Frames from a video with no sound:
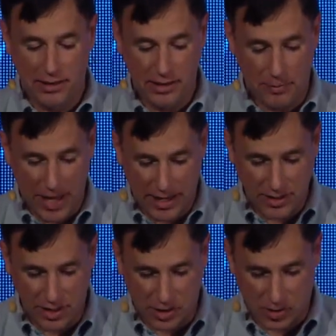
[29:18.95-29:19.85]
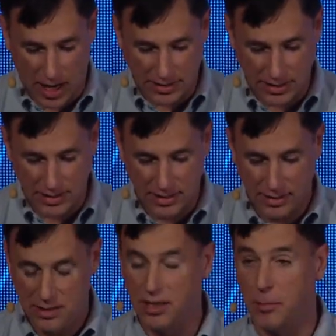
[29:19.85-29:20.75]
you manage the trust
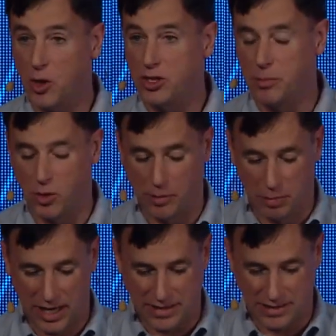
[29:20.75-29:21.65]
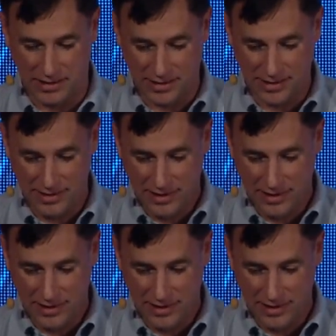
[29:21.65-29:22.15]
to the most important places.